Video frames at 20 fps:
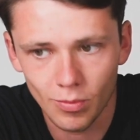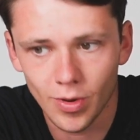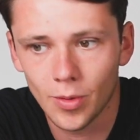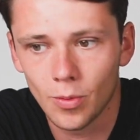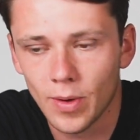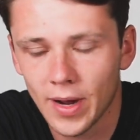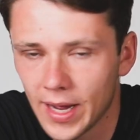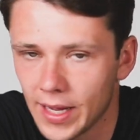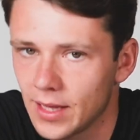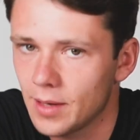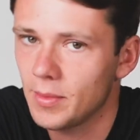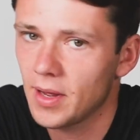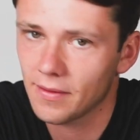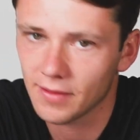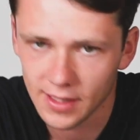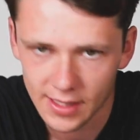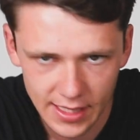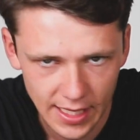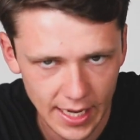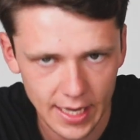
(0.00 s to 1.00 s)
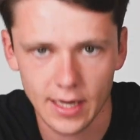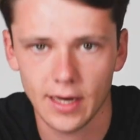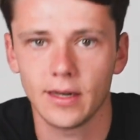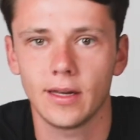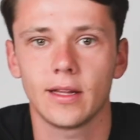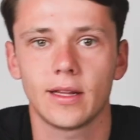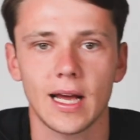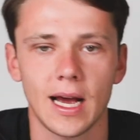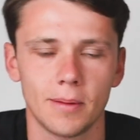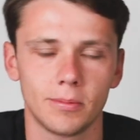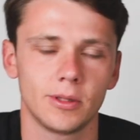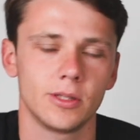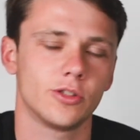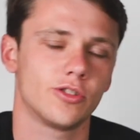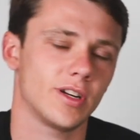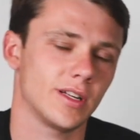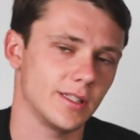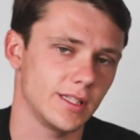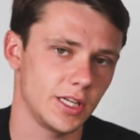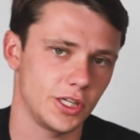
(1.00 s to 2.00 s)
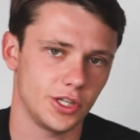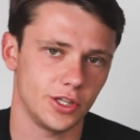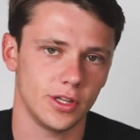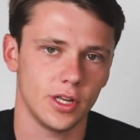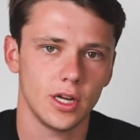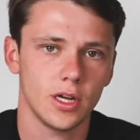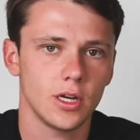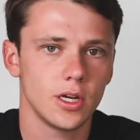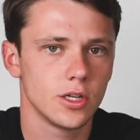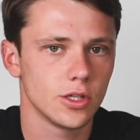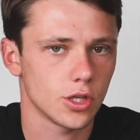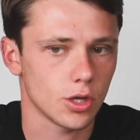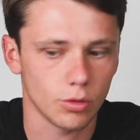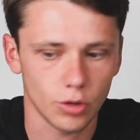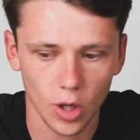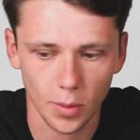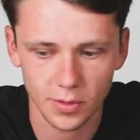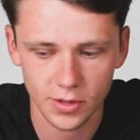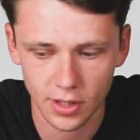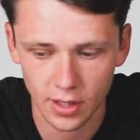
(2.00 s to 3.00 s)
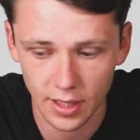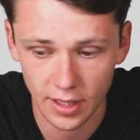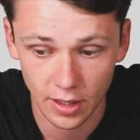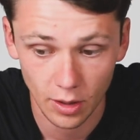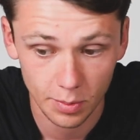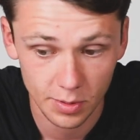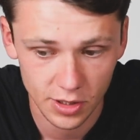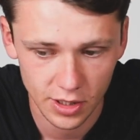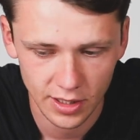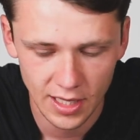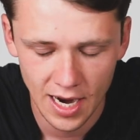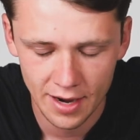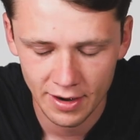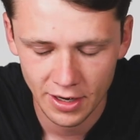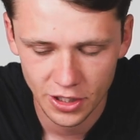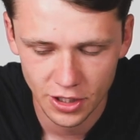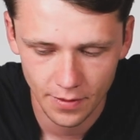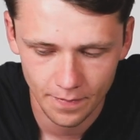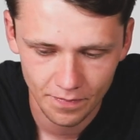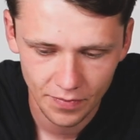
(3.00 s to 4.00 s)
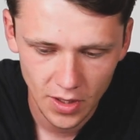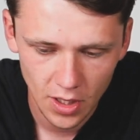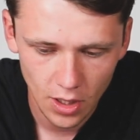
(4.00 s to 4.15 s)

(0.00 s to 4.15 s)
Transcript: one way, then we have to turn and adapt and transition to go an opposite direction.